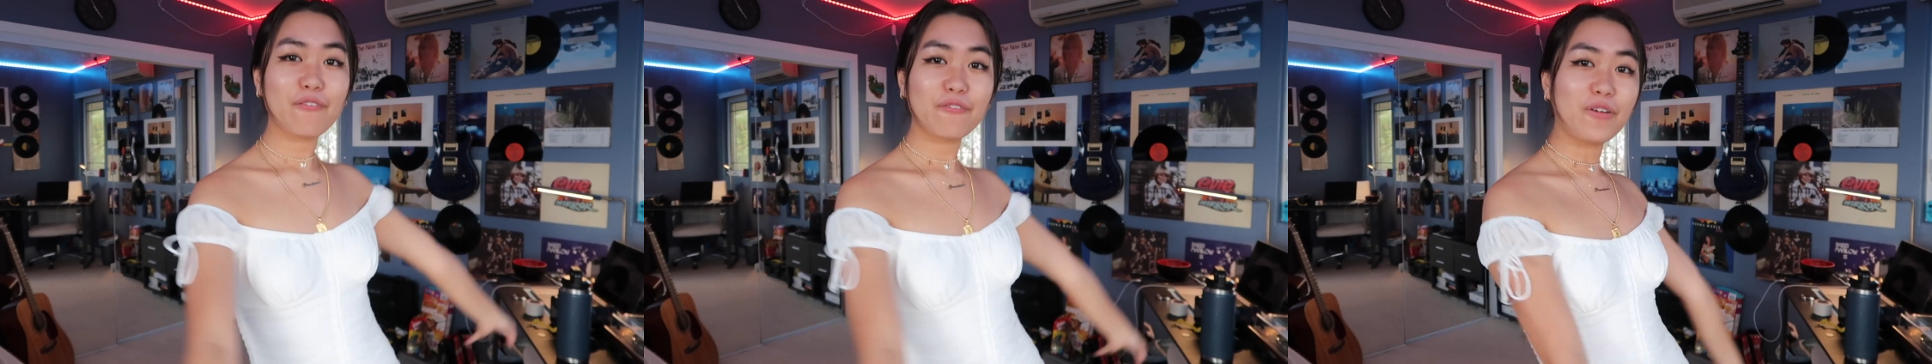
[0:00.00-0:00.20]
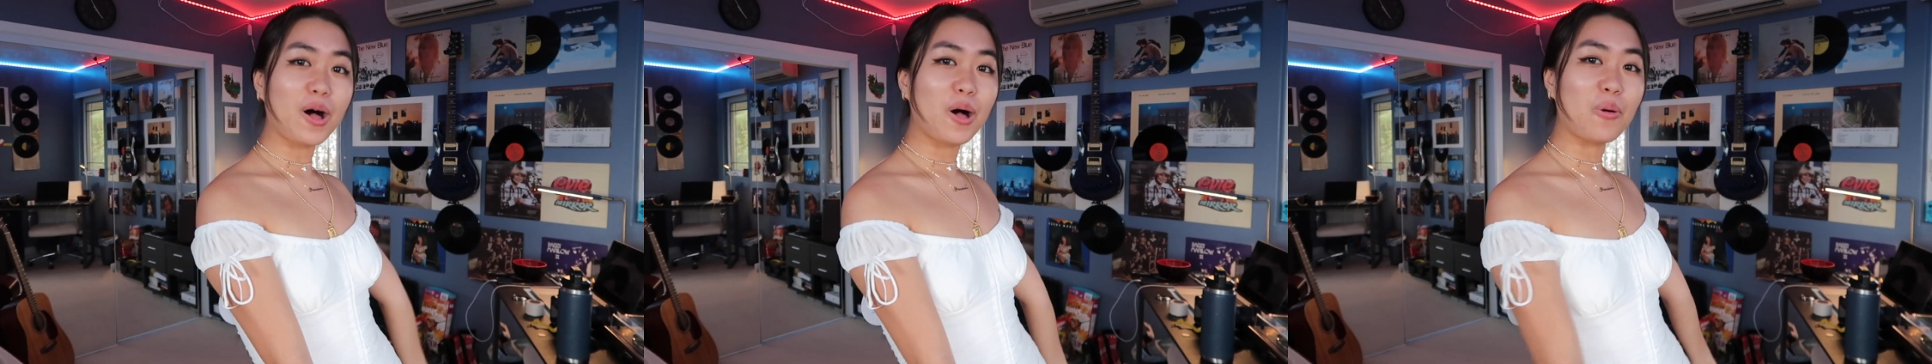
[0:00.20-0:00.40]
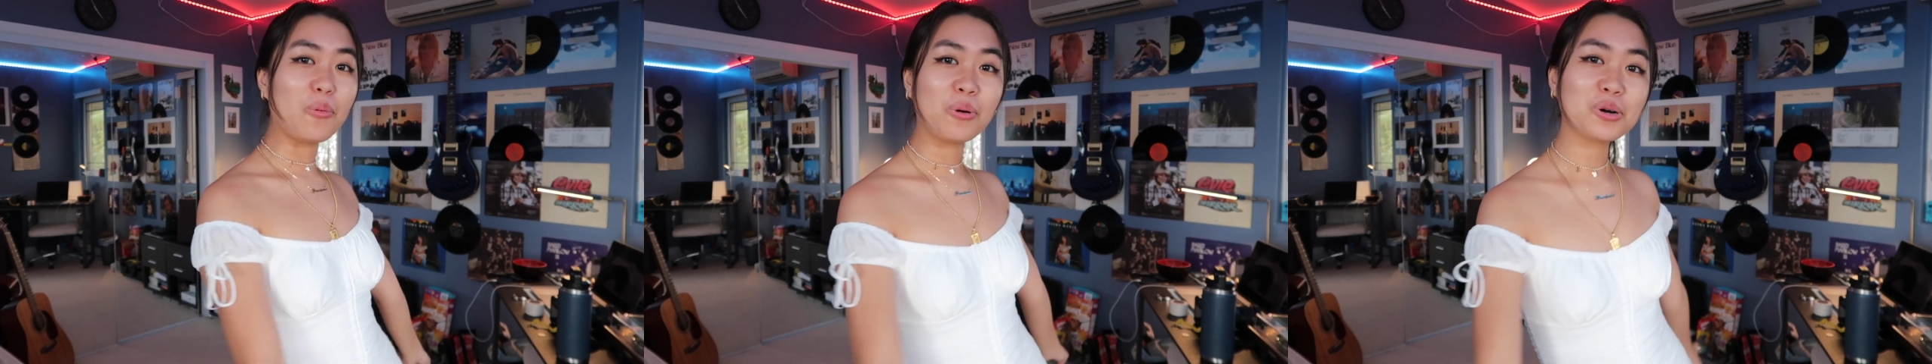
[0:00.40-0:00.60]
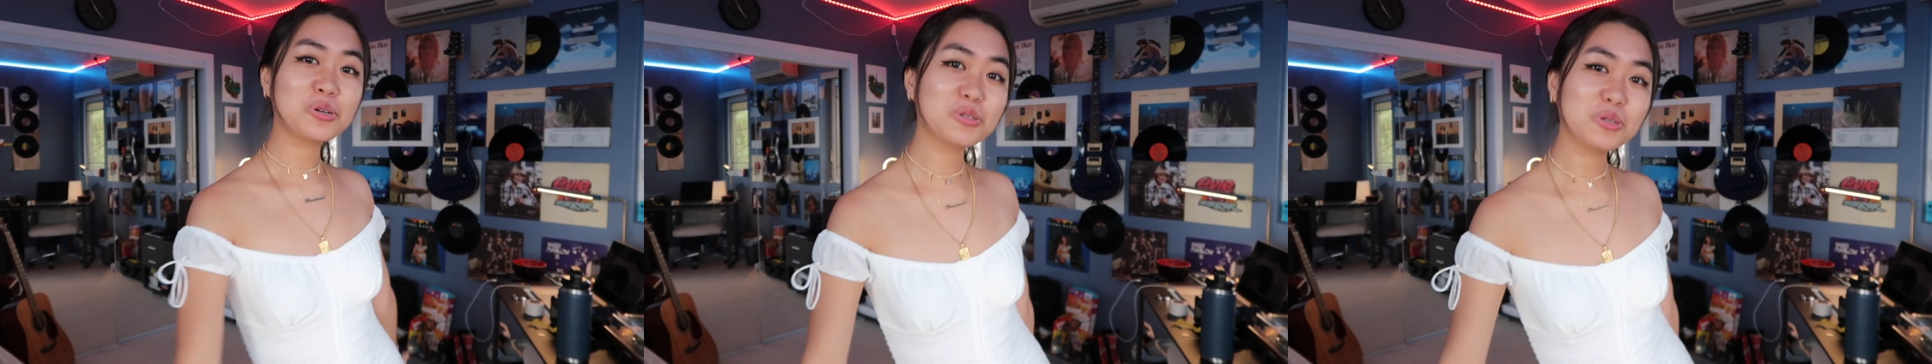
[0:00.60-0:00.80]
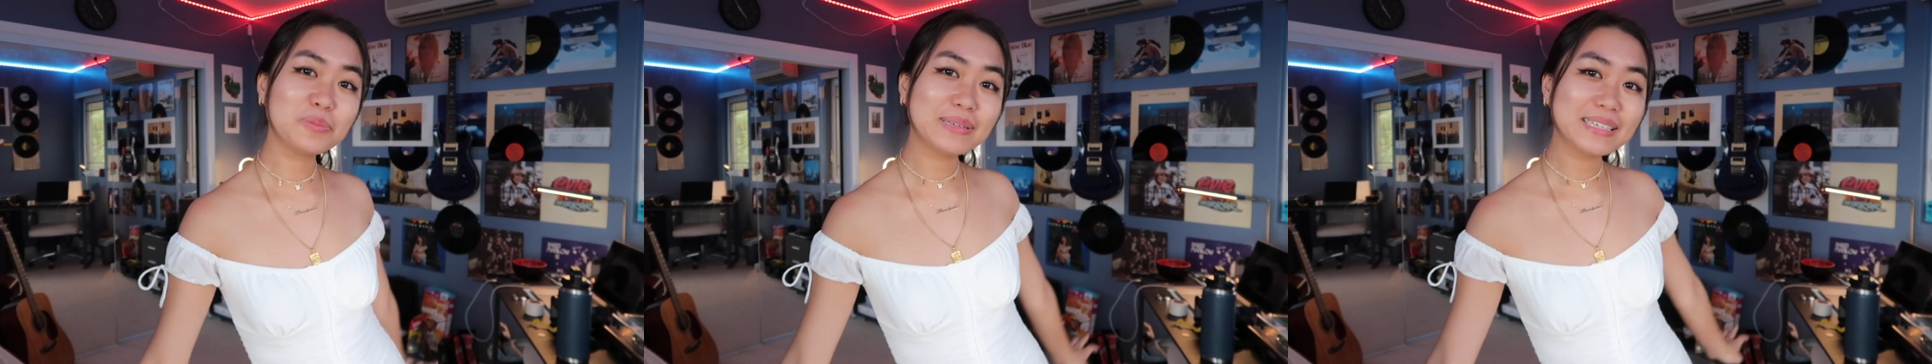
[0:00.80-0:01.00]
fall
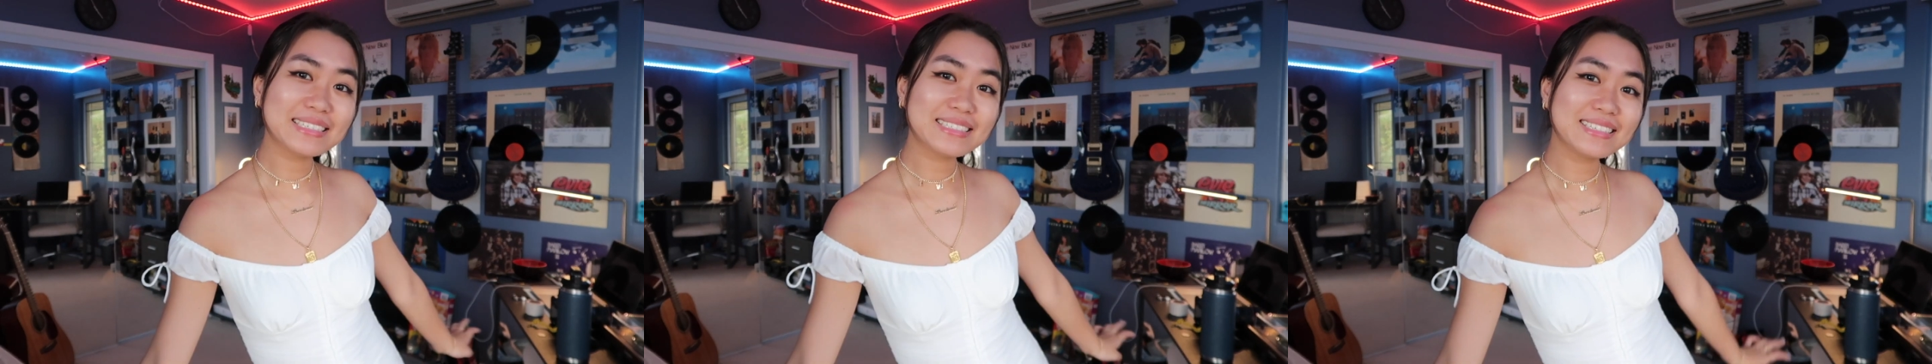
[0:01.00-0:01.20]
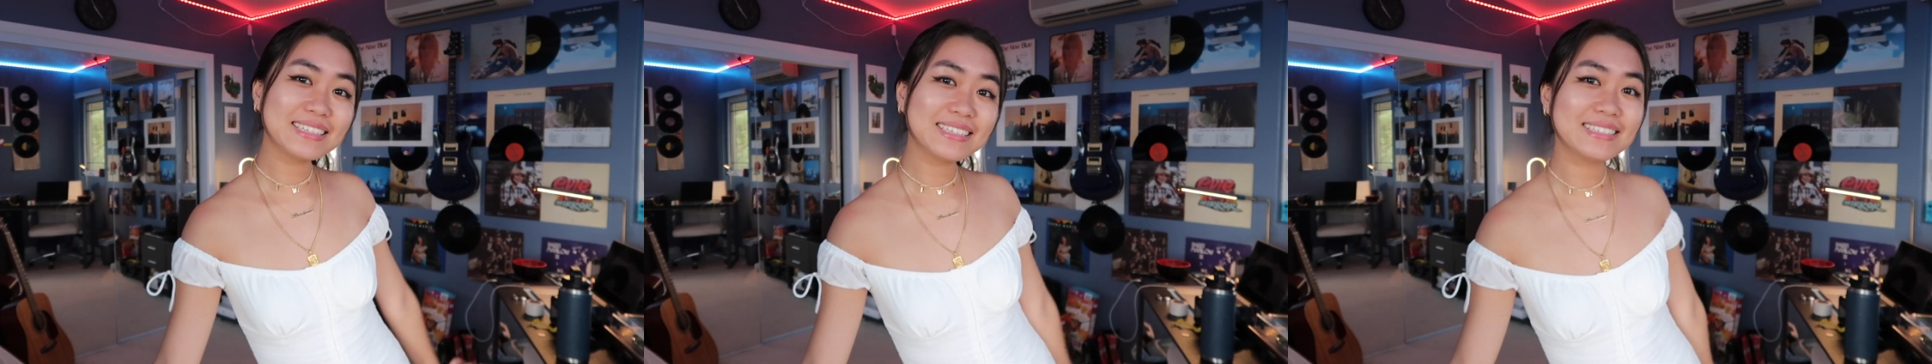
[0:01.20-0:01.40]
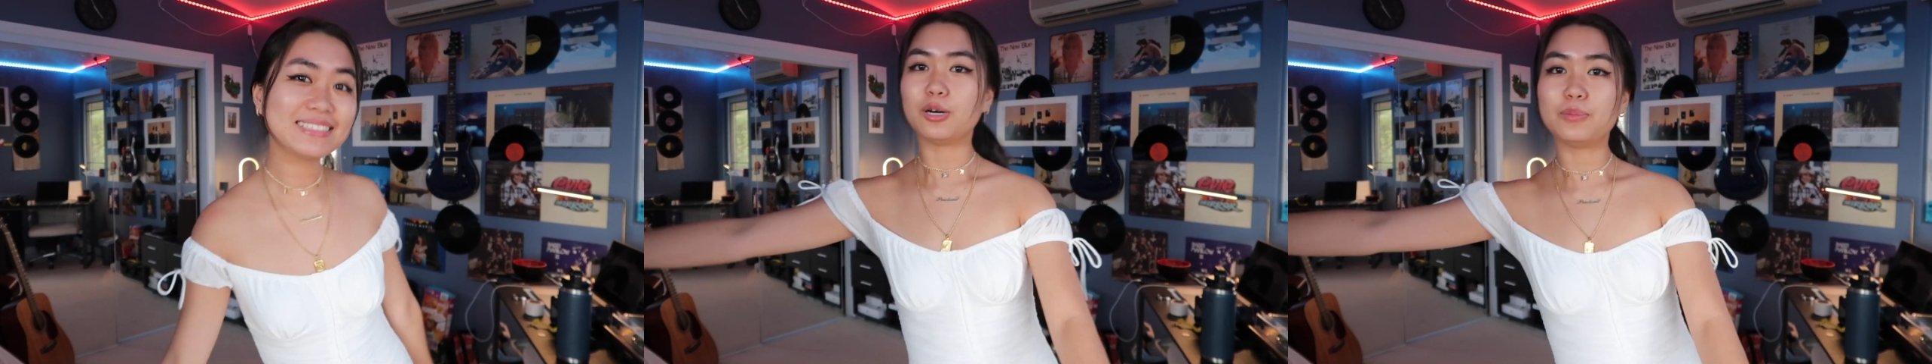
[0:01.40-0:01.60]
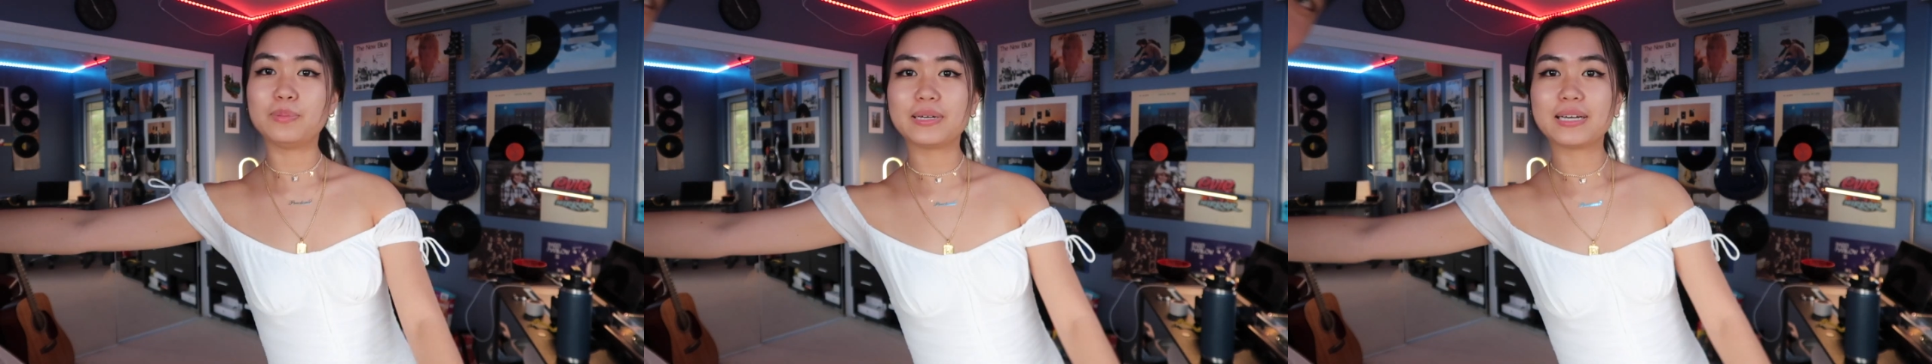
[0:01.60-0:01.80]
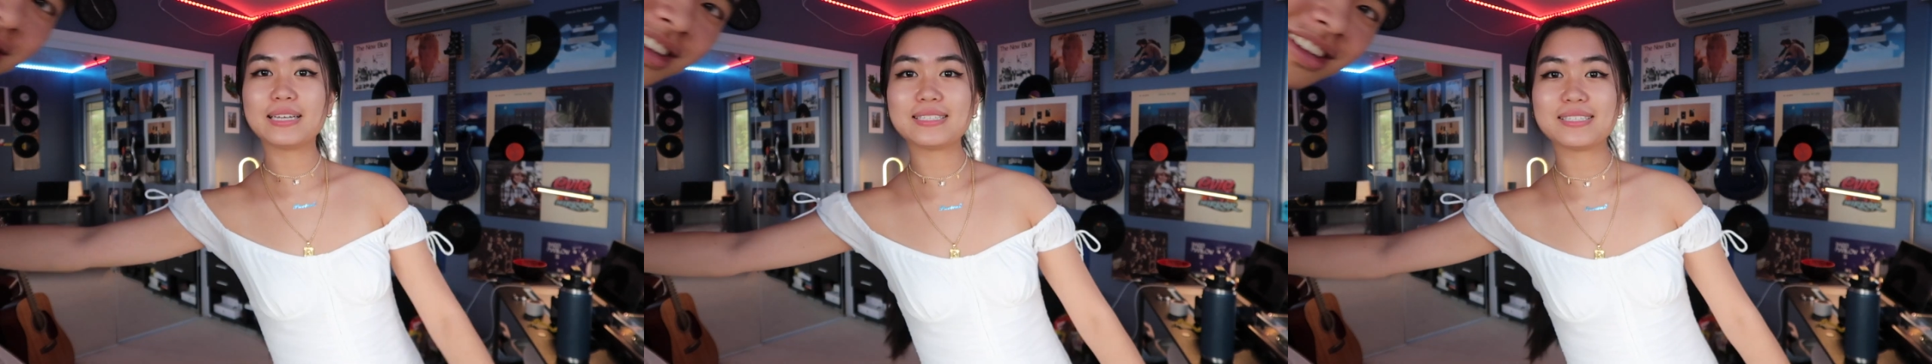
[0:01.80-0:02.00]
wardrobe pieces. Hope
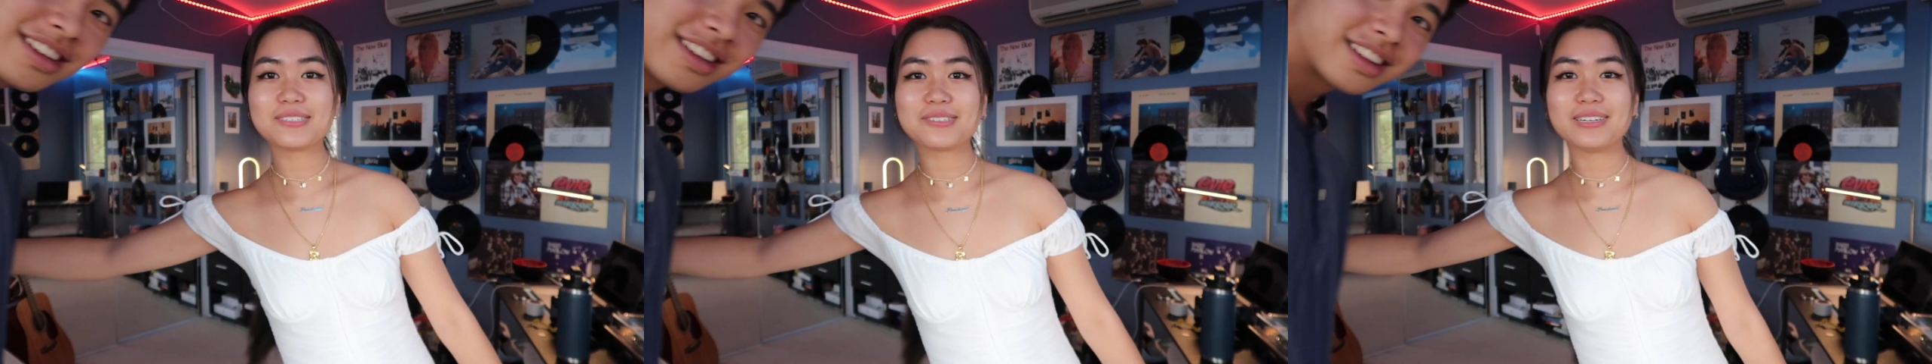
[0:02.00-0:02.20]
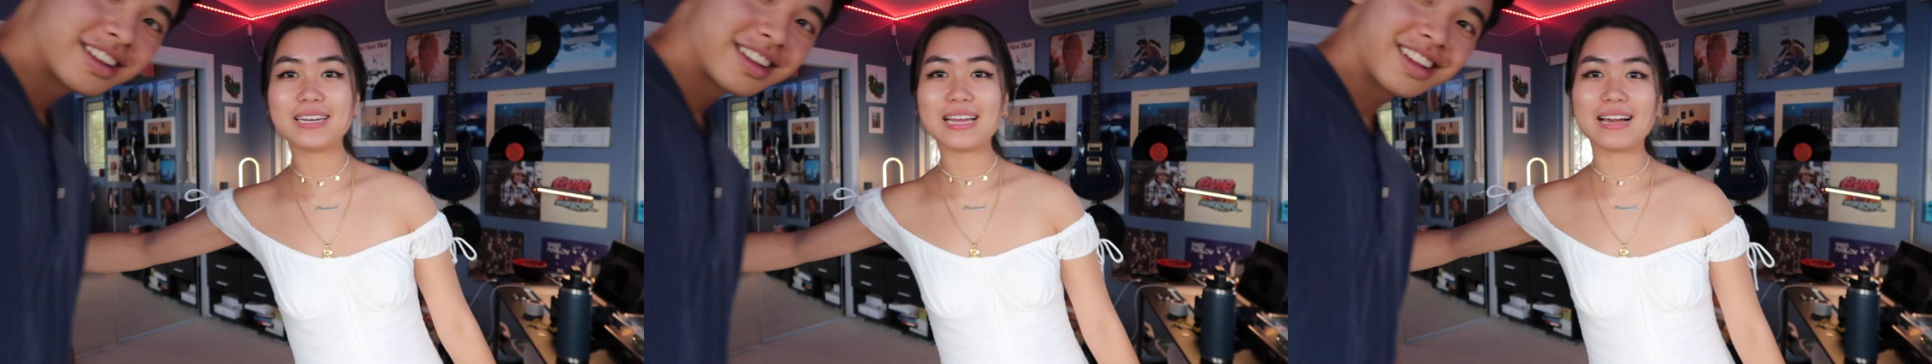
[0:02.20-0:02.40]
you guys enjoyed